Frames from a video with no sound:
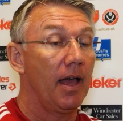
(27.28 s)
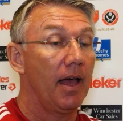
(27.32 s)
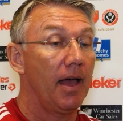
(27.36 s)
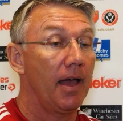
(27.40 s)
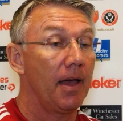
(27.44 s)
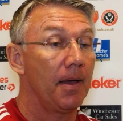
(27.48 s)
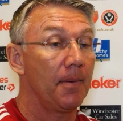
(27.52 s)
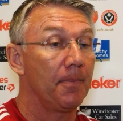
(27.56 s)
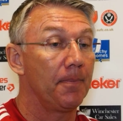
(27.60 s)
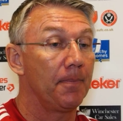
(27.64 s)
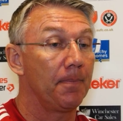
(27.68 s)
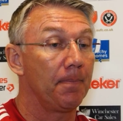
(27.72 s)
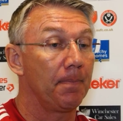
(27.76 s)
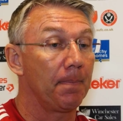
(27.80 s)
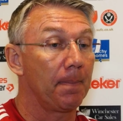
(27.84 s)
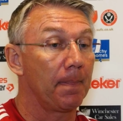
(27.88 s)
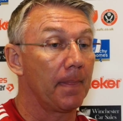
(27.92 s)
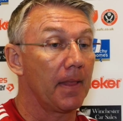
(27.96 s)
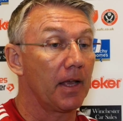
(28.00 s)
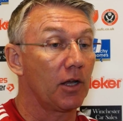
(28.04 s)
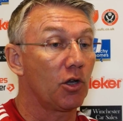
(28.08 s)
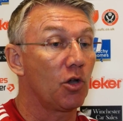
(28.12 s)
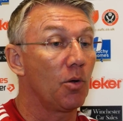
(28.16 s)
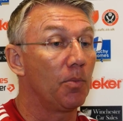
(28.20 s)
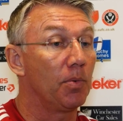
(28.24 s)

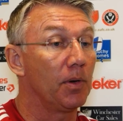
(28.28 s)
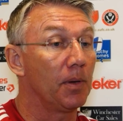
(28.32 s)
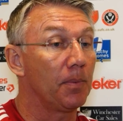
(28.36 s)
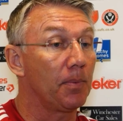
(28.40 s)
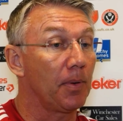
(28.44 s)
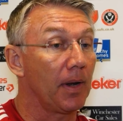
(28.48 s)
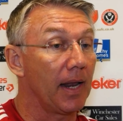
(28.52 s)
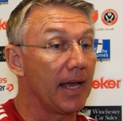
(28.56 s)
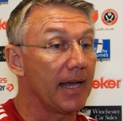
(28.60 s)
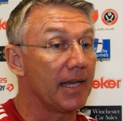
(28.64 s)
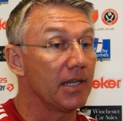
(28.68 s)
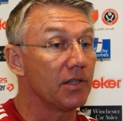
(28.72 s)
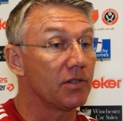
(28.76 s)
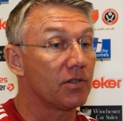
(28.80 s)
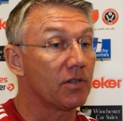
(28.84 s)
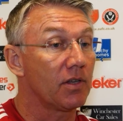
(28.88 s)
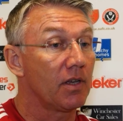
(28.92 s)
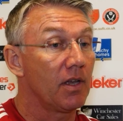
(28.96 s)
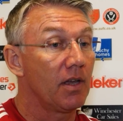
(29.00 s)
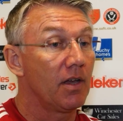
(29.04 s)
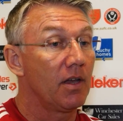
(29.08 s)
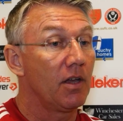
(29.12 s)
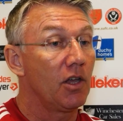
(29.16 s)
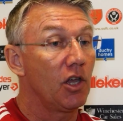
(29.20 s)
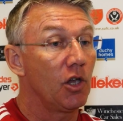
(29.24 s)
a couple of players
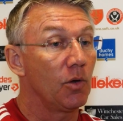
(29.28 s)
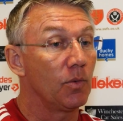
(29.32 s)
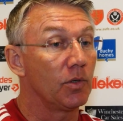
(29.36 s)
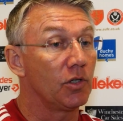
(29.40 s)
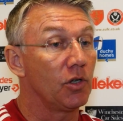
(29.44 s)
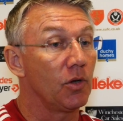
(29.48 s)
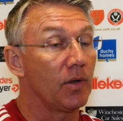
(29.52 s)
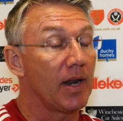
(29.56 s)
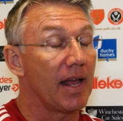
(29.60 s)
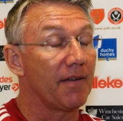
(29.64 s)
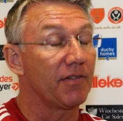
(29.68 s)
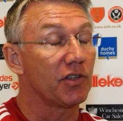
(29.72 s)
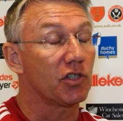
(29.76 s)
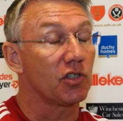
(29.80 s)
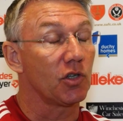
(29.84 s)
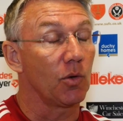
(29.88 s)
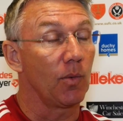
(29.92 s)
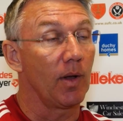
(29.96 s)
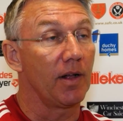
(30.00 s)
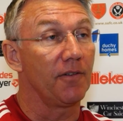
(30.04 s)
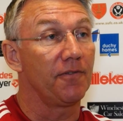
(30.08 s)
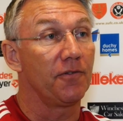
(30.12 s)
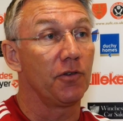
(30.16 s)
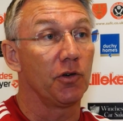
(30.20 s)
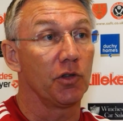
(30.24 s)
who were doing ever so
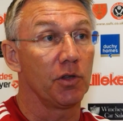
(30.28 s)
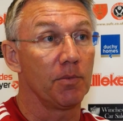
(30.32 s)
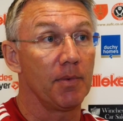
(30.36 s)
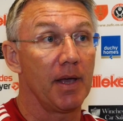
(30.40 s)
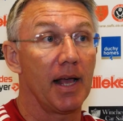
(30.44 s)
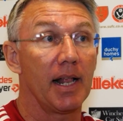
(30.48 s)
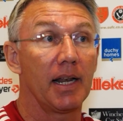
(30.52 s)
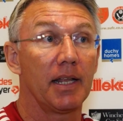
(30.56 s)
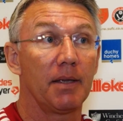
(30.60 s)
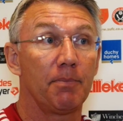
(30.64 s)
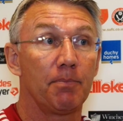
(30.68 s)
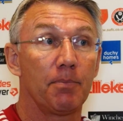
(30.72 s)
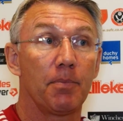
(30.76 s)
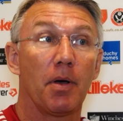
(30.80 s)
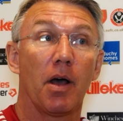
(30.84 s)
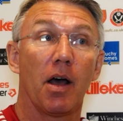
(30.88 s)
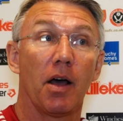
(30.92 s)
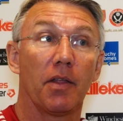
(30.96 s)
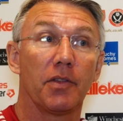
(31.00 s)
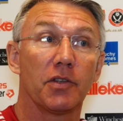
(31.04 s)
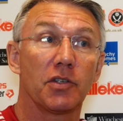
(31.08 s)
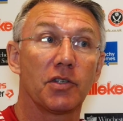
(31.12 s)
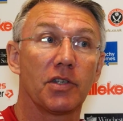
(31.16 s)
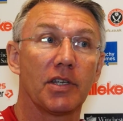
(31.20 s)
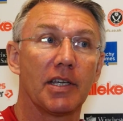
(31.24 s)
well for them early
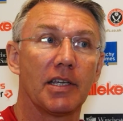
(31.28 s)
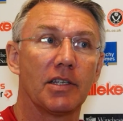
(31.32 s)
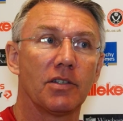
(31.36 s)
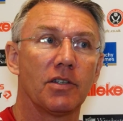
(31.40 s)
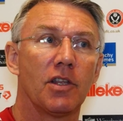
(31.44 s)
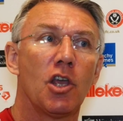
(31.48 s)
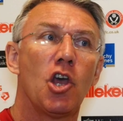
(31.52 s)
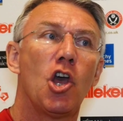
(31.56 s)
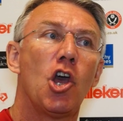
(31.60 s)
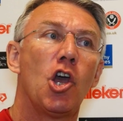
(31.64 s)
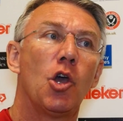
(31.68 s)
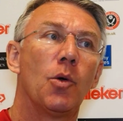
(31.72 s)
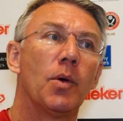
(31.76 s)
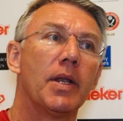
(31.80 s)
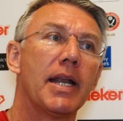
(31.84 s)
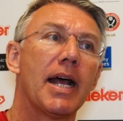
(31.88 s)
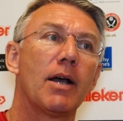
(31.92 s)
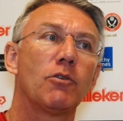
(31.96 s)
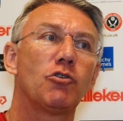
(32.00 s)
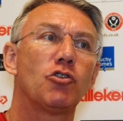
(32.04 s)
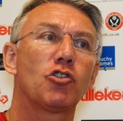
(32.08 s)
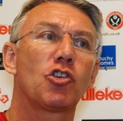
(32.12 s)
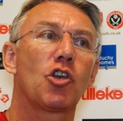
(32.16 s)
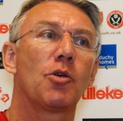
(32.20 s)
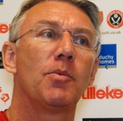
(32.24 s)
part of the season, who are
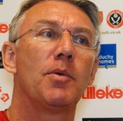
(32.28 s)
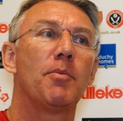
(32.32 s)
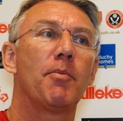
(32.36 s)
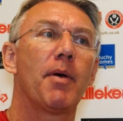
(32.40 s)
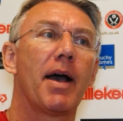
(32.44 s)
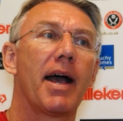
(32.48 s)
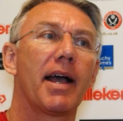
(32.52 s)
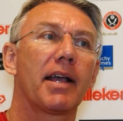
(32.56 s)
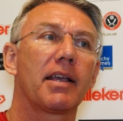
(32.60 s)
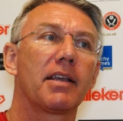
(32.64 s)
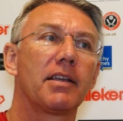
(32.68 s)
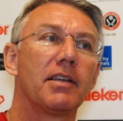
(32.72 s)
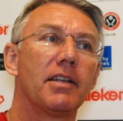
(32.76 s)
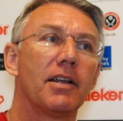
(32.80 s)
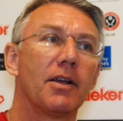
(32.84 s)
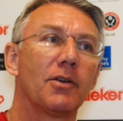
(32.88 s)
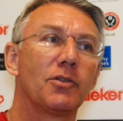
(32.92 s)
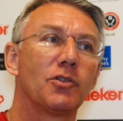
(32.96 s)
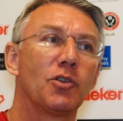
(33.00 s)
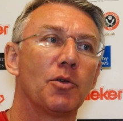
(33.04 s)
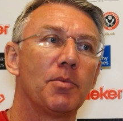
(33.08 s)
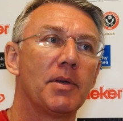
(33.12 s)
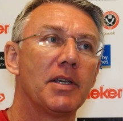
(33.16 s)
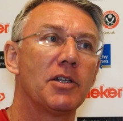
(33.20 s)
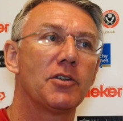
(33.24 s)
now just coming back. You
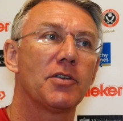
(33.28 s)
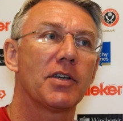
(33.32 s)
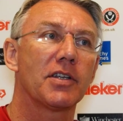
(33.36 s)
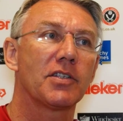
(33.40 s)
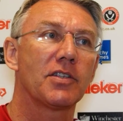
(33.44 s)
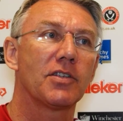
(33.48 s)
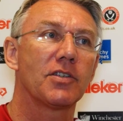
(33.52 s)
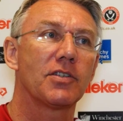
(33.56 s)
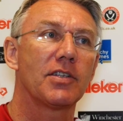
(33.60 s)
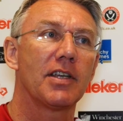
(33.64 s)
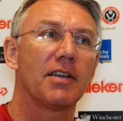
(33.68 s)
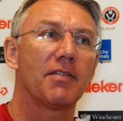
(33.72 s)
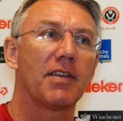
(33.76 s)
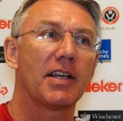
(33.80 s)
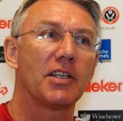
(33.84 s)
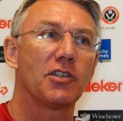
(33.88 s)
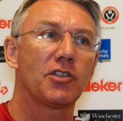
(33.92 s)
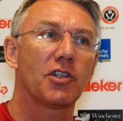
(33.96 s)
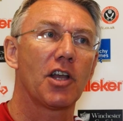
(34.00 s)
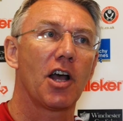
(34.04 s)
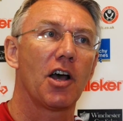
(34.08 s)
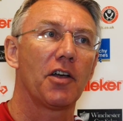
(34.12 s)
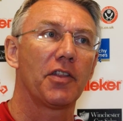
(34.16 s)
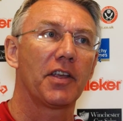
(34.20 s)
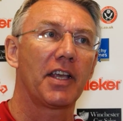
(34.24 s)
know, so it'll be interesting to see if they
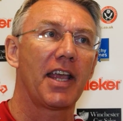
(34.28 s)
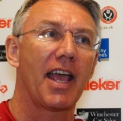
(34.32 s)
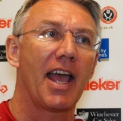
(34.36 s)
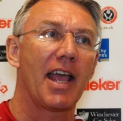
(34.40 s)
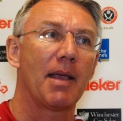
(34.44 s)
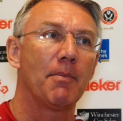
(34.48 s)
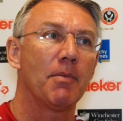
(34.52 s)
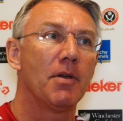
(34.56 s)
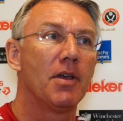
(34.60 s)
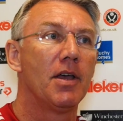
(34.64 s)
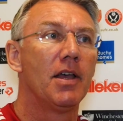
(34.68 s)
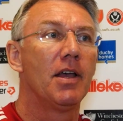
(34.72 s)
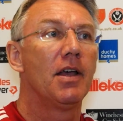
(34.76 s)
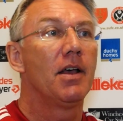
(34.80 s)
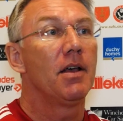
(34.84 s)
start the game.